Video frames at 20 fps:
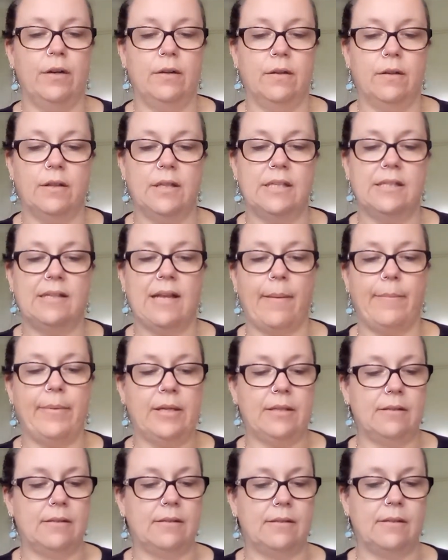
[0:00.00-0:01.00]
the
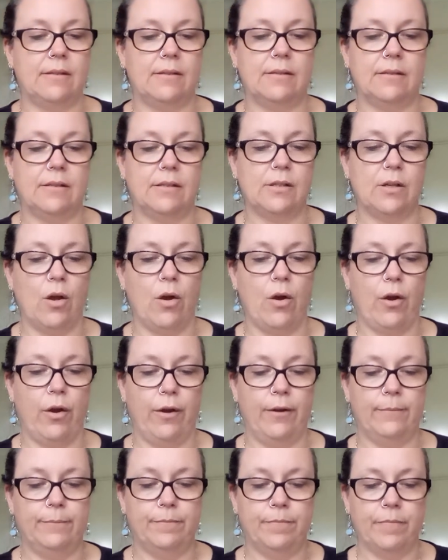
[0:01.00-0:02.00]
Sabbaths. So
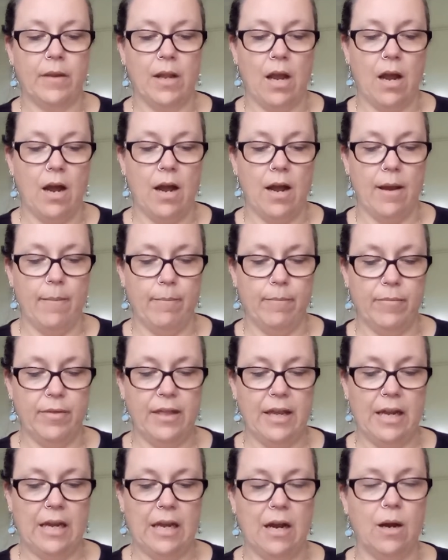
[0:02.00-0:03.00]
I'm
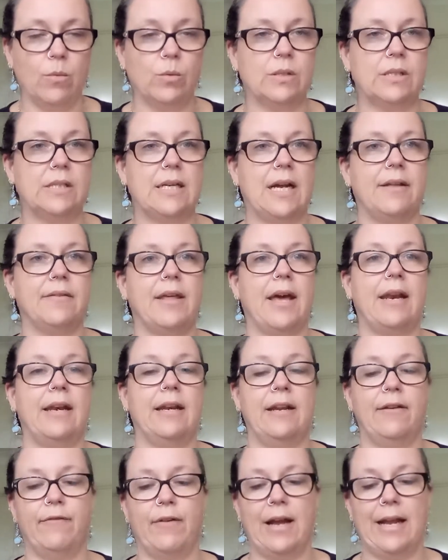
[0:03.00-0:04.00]
thinking I will start that
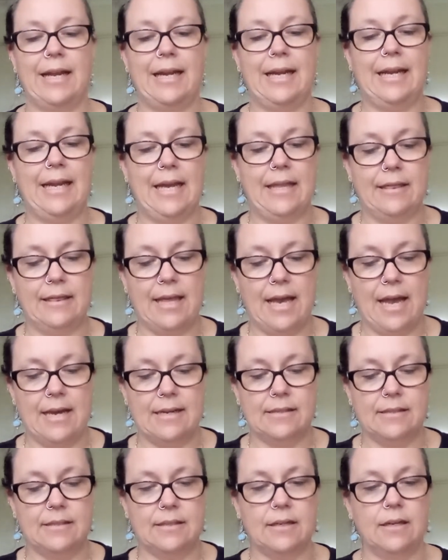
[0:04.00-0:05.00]
if I can get
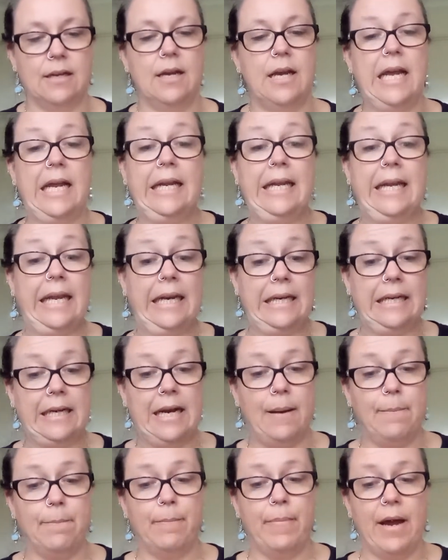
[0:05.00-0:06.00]
that kitted
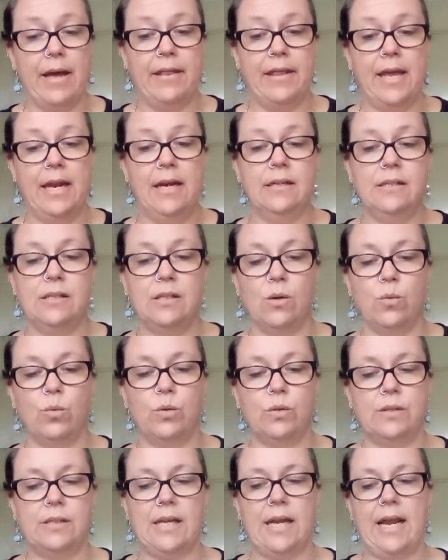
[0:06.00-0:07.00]
up by then. So we'll
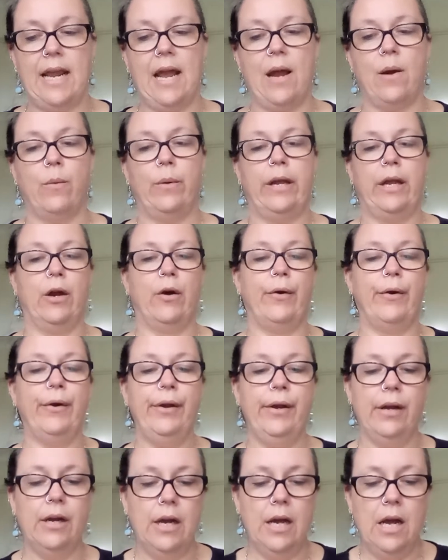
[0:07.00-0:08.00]
see how we
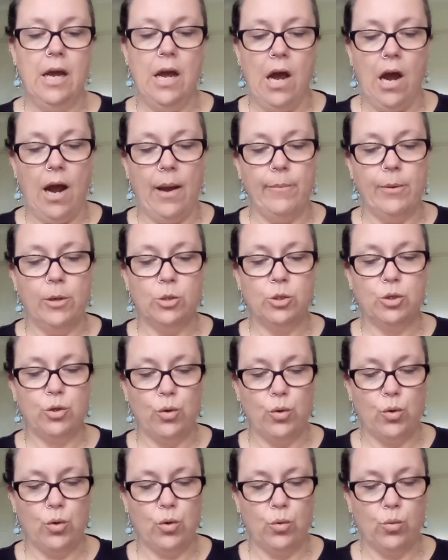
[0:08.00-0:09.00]
go. I'm not
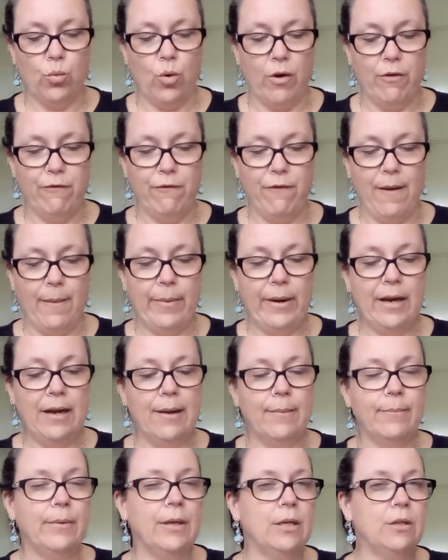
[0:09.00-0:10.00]
sure what fabric
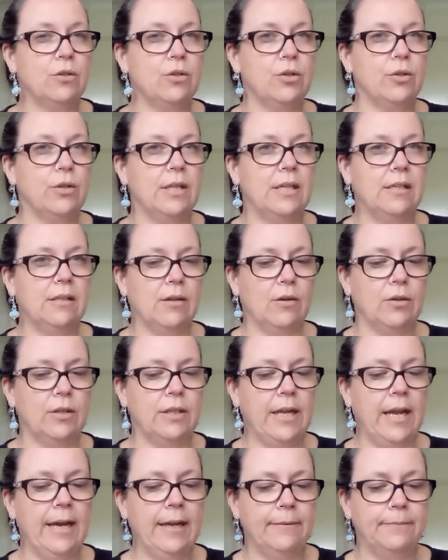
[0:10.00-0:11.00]
I'm going to do this on
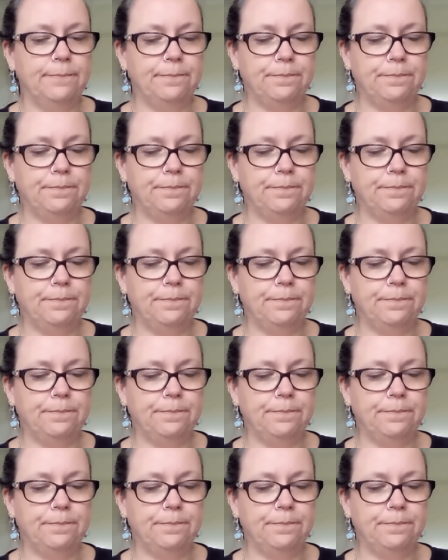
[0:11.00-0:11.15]
yet.